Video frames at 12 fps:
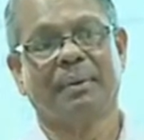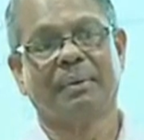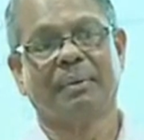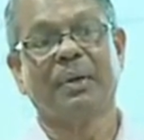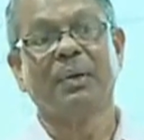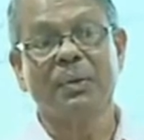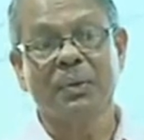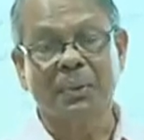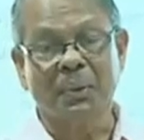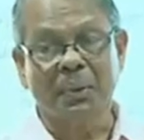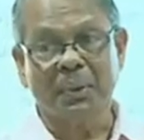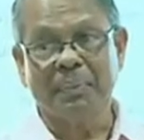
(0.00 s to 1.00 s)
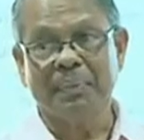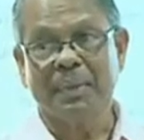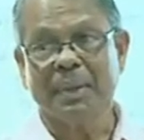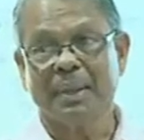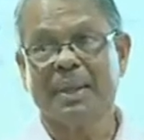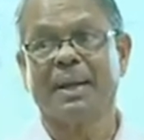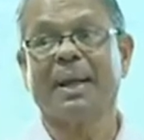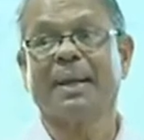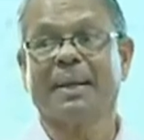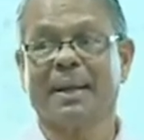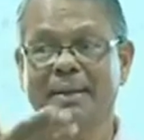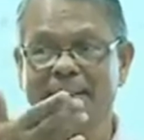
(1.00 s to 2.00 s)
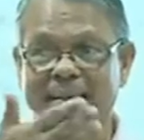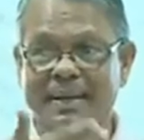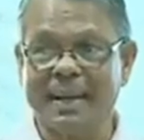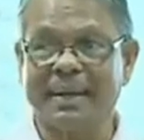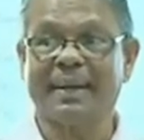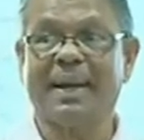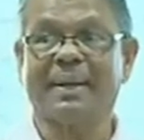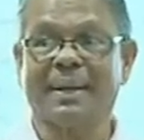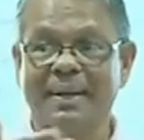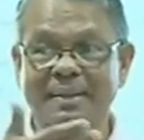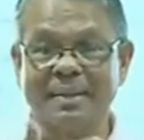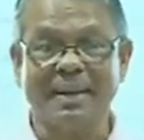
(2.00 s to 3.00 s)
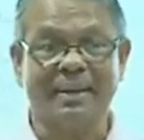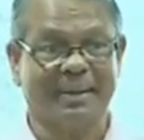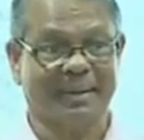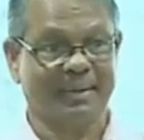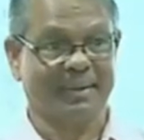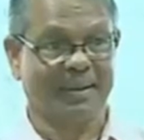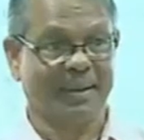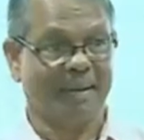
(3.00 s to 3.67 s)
what do you know? Then I can state that in a sentence.